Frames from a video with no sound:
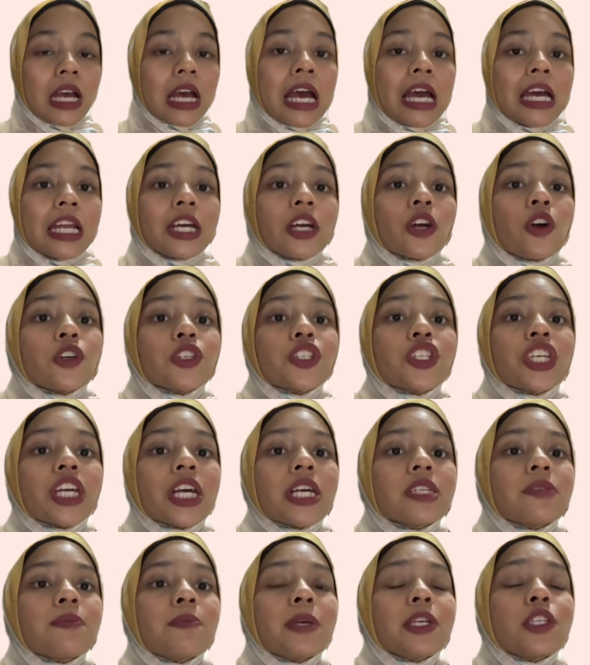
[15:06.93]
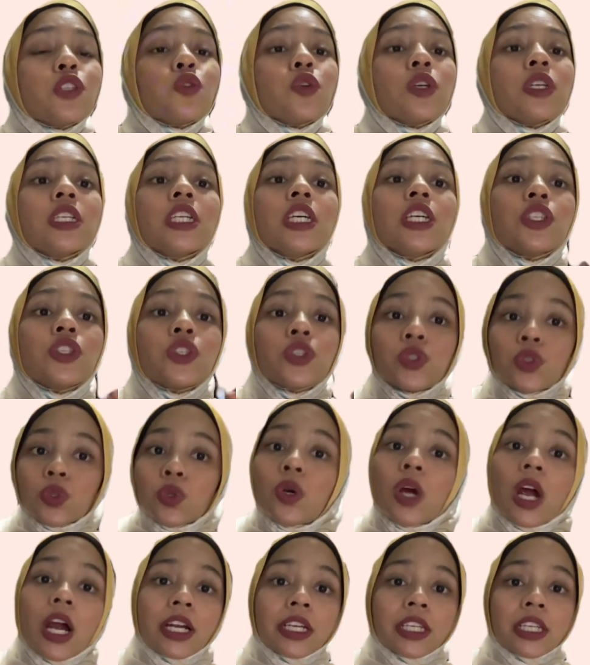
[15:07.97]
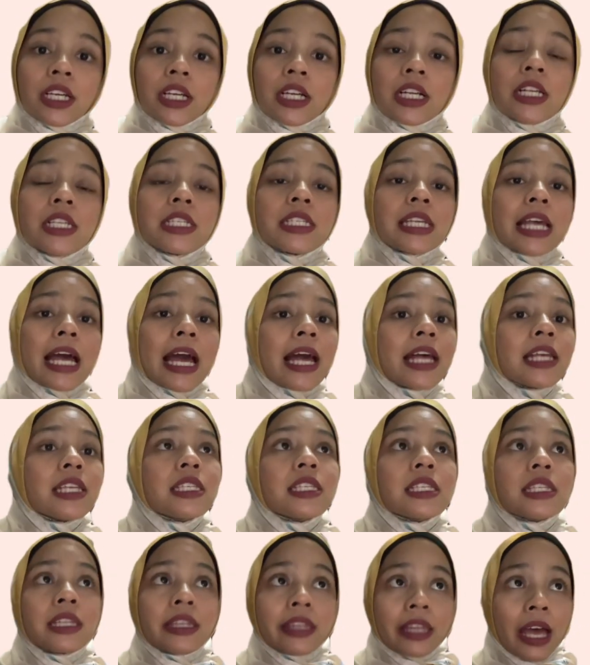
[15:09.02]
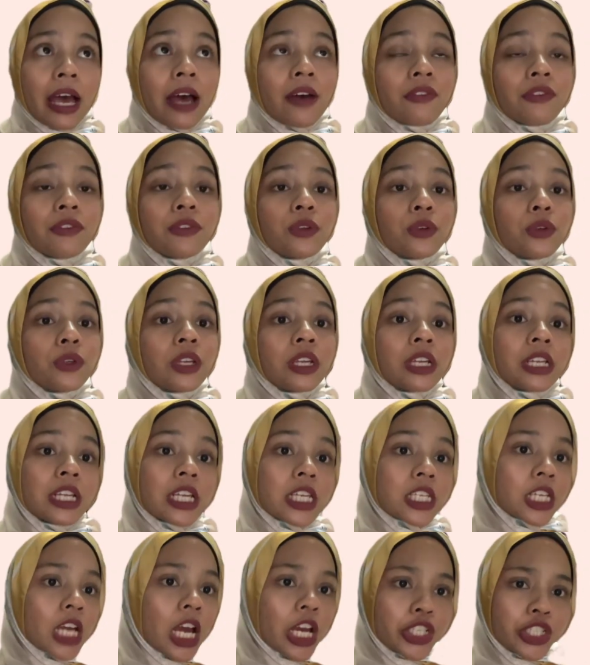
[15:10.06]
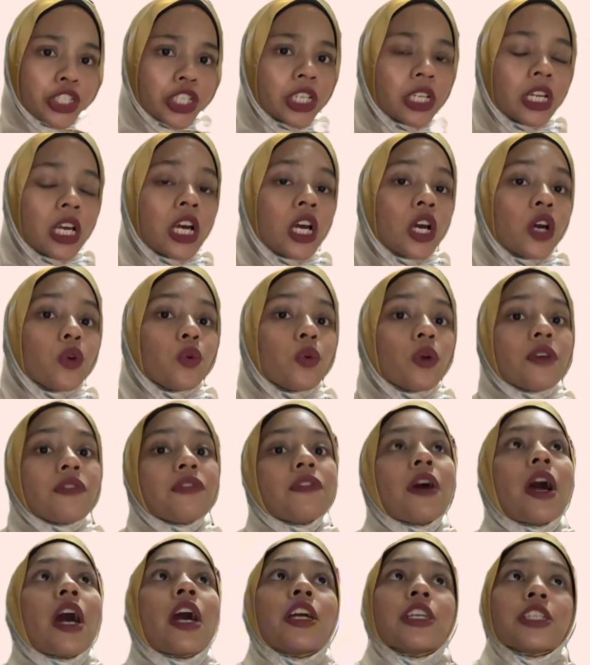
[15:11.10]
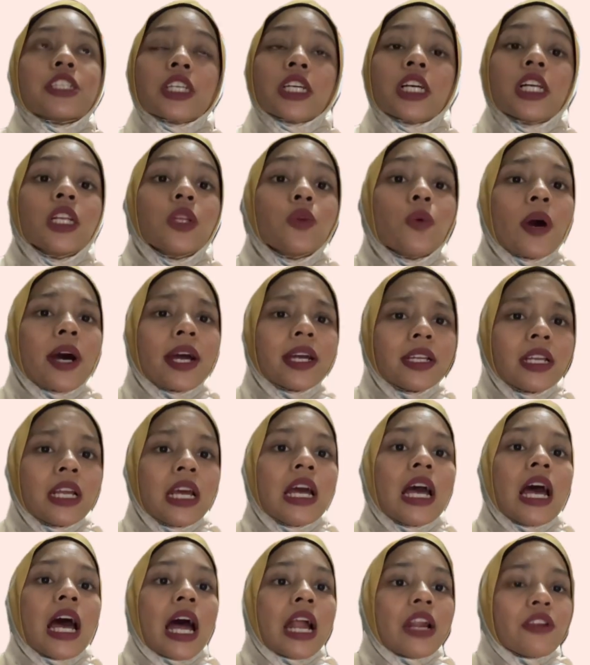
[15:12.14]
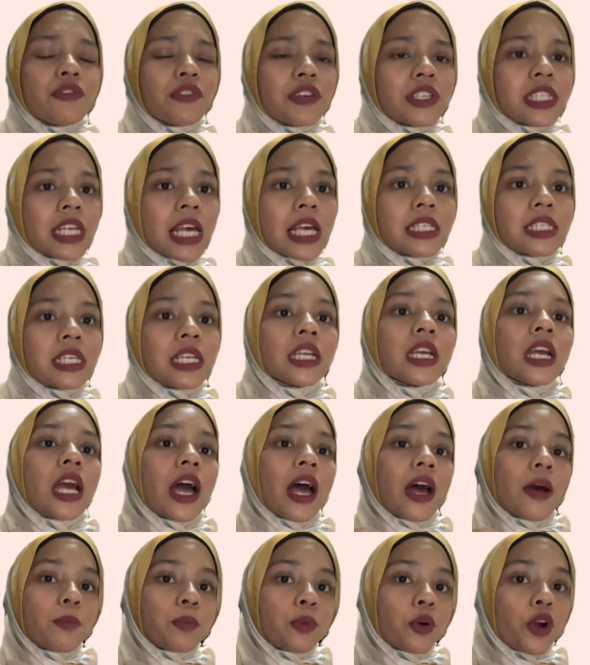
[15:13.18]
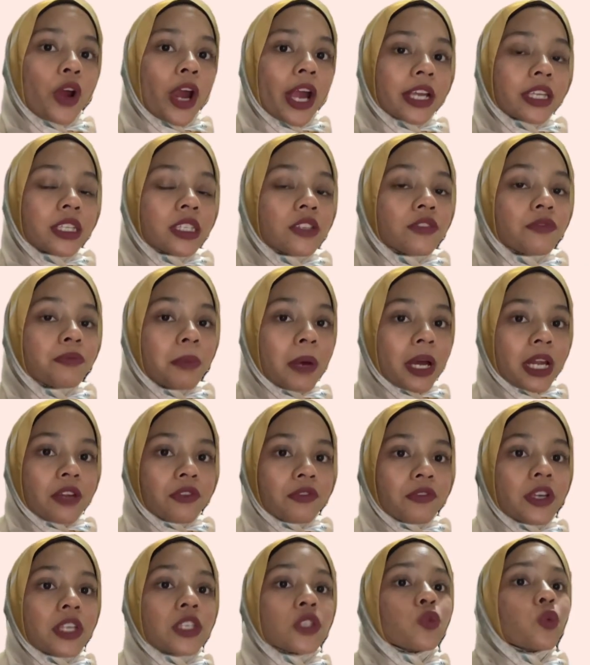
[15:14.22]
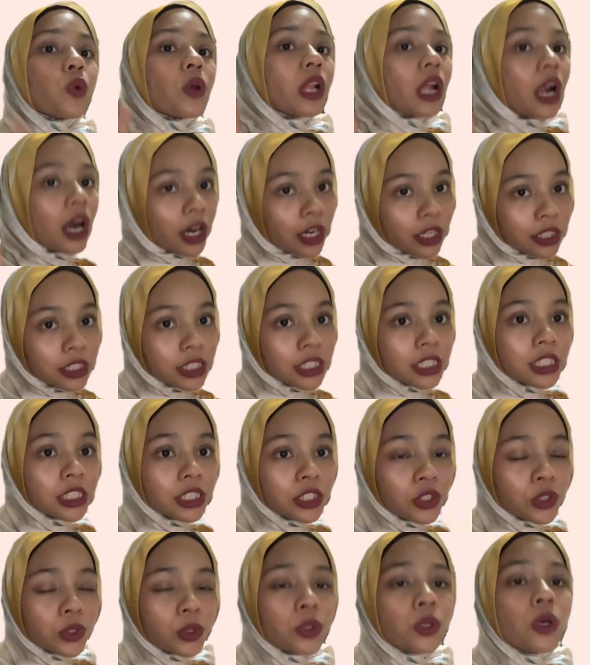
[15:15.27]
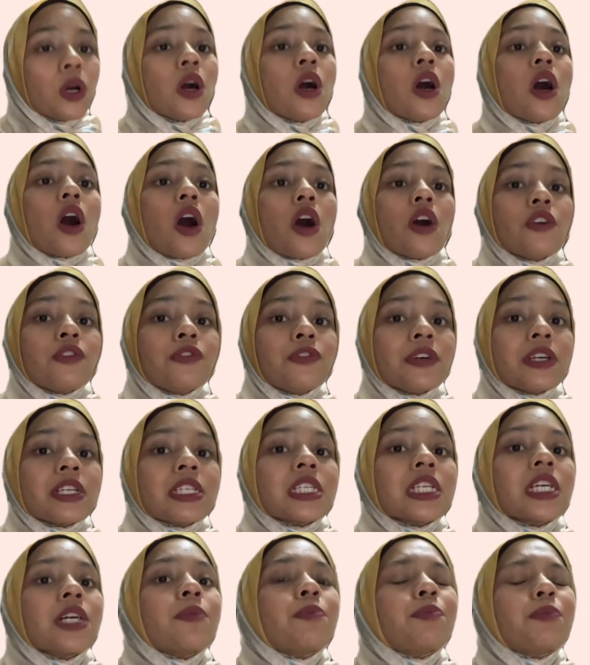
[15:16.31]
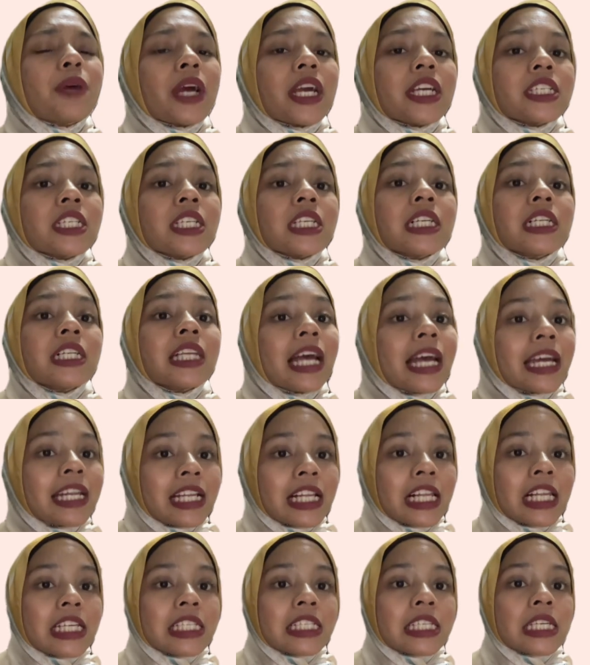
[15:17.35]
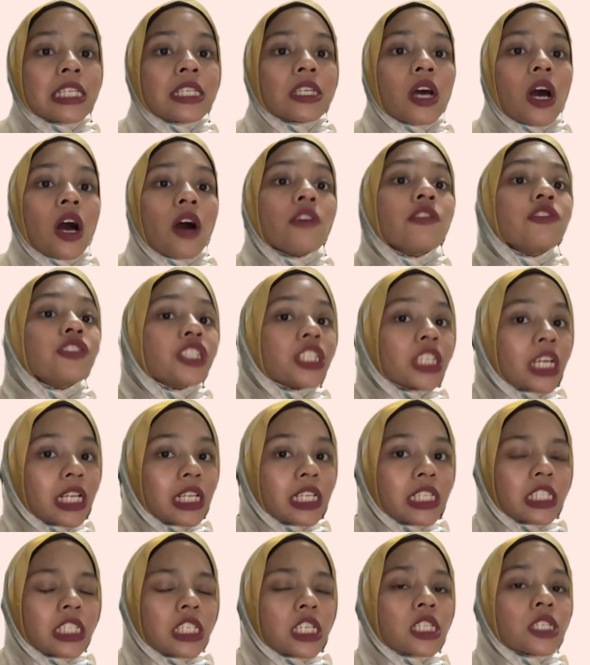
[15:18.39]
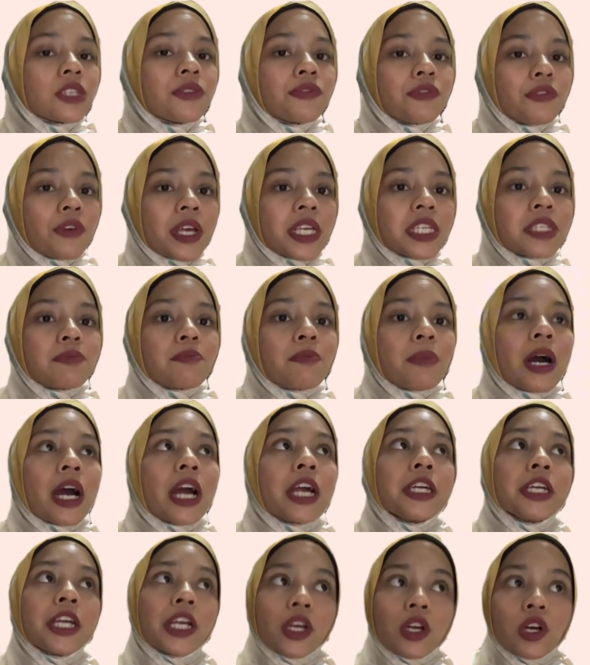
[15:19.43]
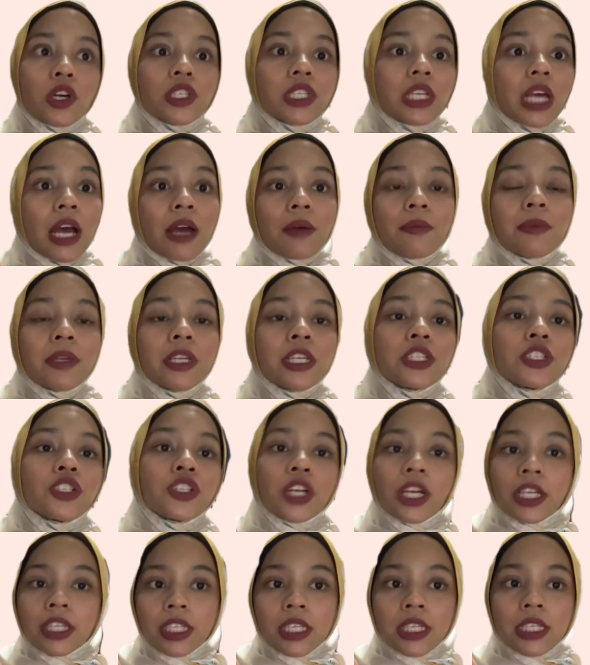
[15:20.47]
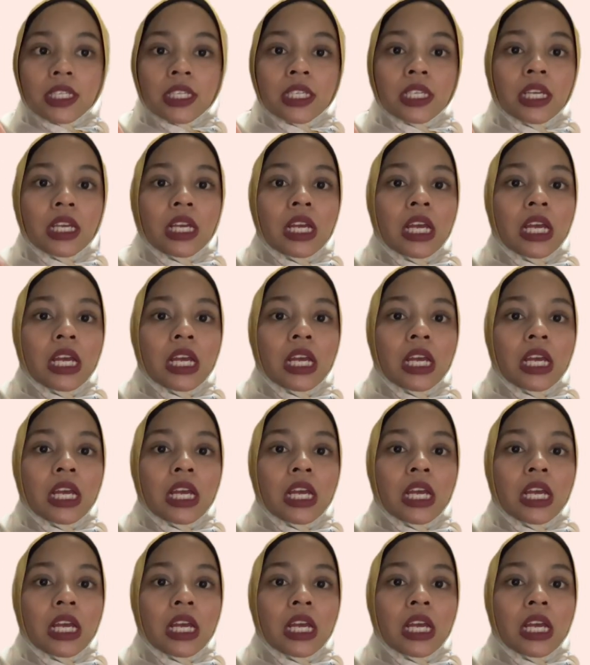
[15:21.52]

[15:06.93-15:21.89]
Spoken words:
The contrast between the two articles adds depth to the discussion, with Article 1 emphasizing proactive benefits while Article 2 offers a practical analysis of challenges faced by records administrators.